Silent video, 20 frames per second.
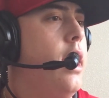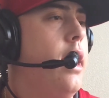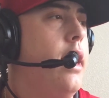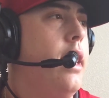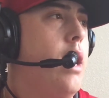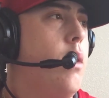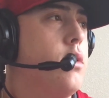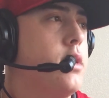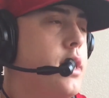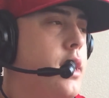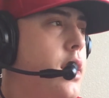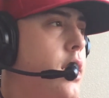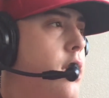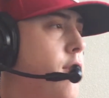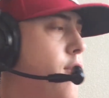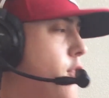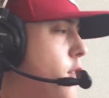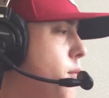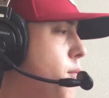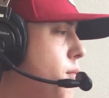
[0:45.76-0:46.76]
and that was
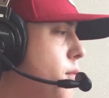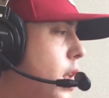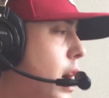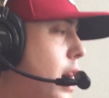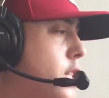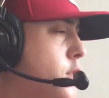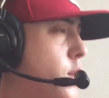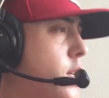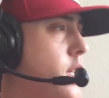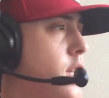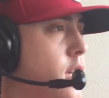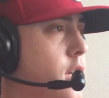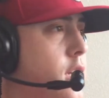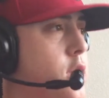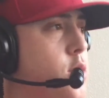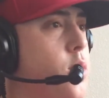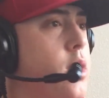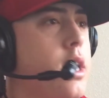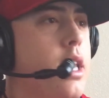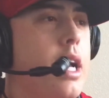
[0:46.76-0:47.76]
key from last week to
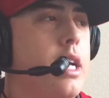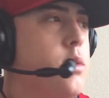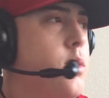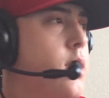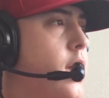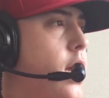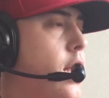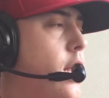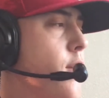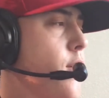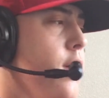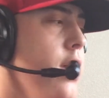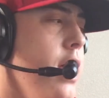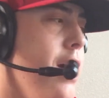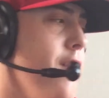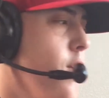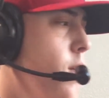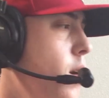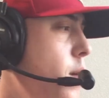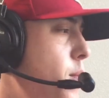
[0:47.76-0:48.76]
this week. Last week I didn't really
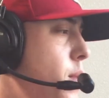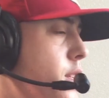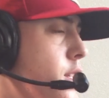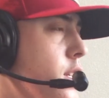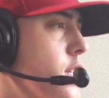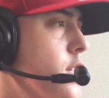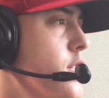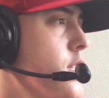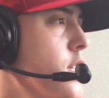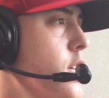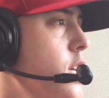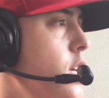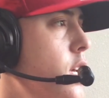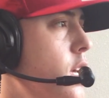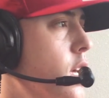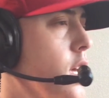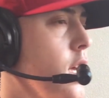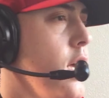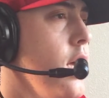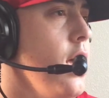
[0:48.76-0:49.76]
have all my pitches,
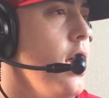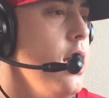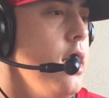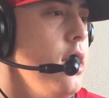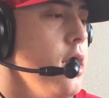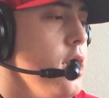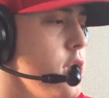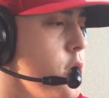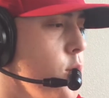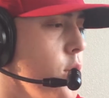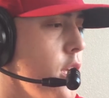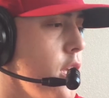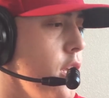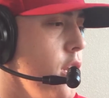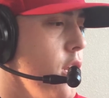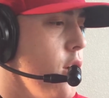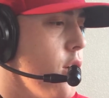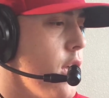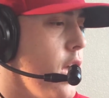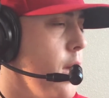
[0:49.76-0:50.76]
and then this week,
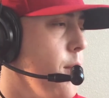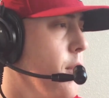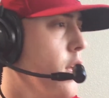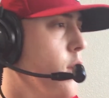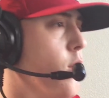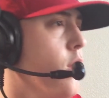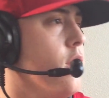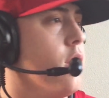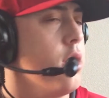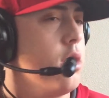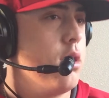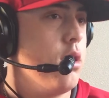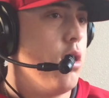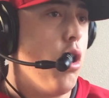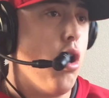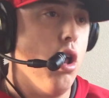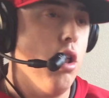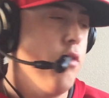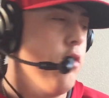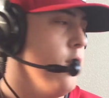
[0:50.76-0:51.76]
came in with
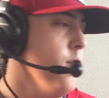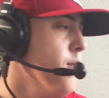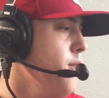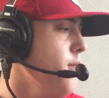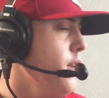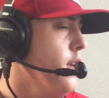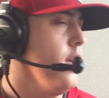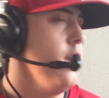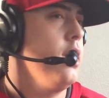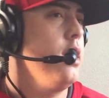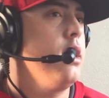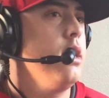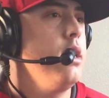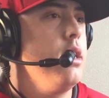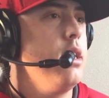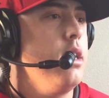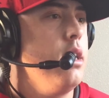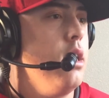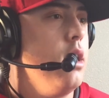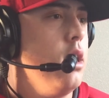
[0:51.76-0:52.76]
all of them and
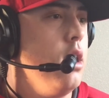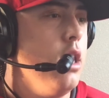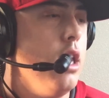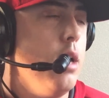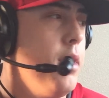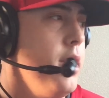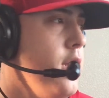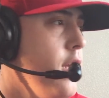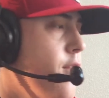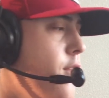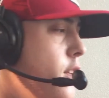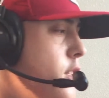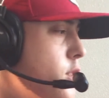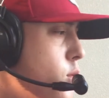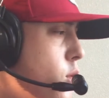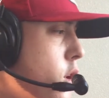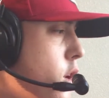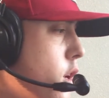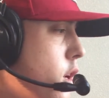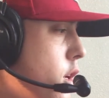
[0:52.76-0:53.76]
let my
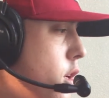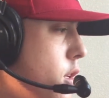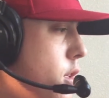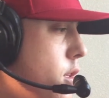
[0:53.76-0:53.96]
defense work.